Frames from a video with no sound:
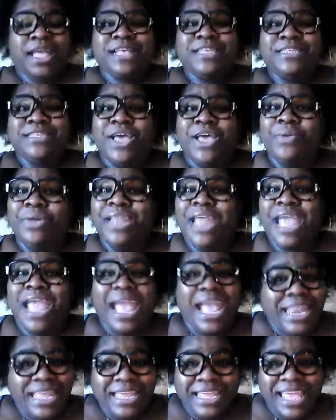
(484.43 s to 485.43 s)
So in
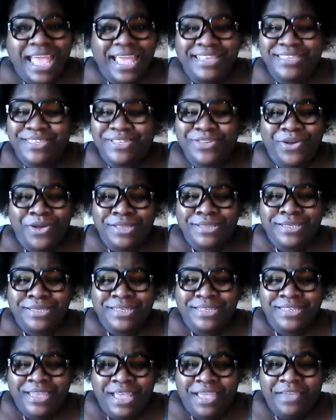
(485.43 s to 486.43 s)
any case, Dawns
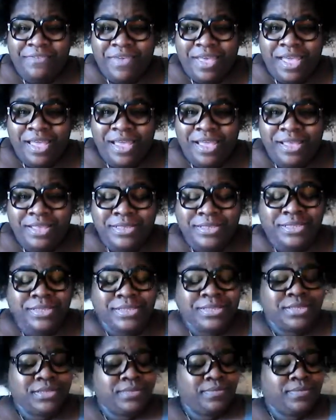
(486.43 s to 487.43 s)
and
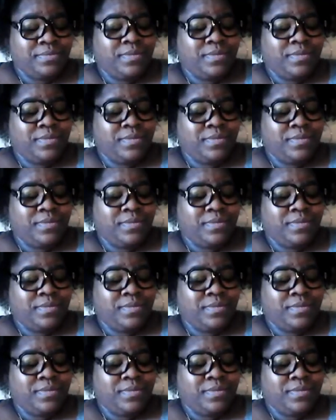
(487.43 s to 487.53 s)
Divas,